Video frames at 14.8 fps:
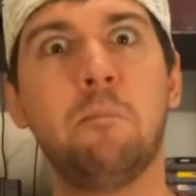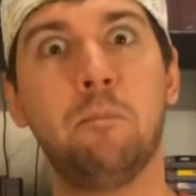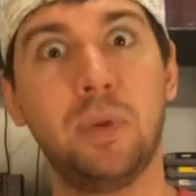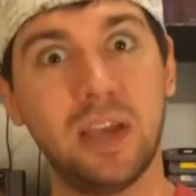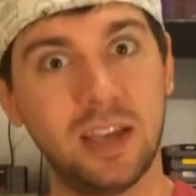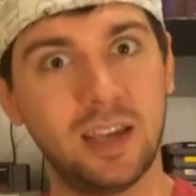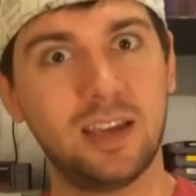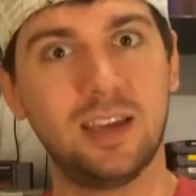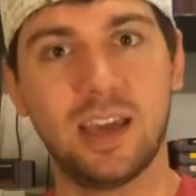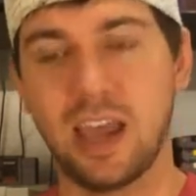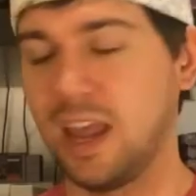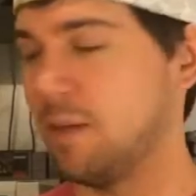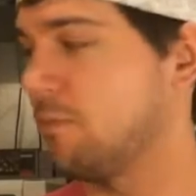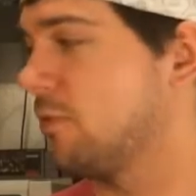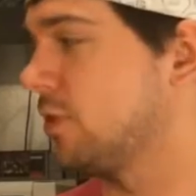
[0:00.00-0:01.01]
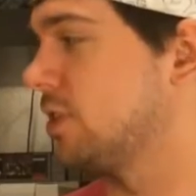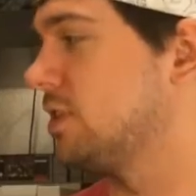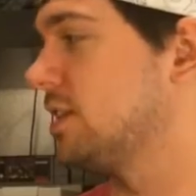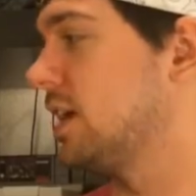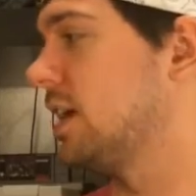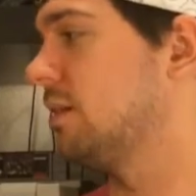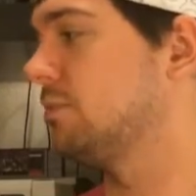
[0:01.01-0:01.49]
big game for the
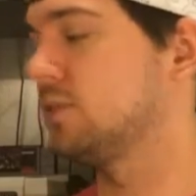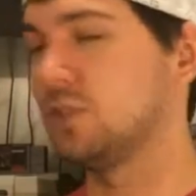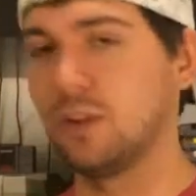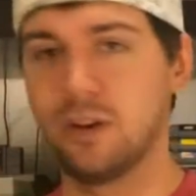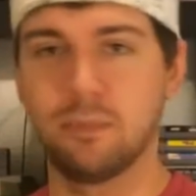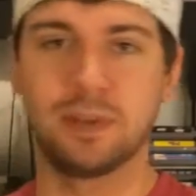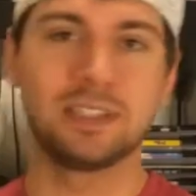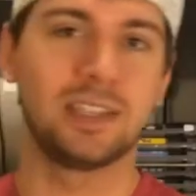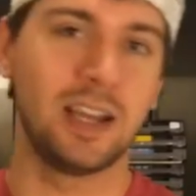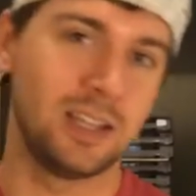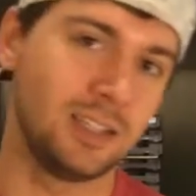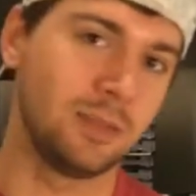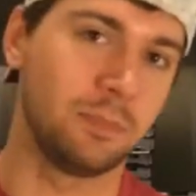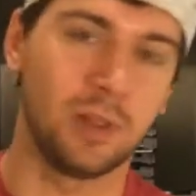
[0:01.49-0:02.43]
time, so I'm excited to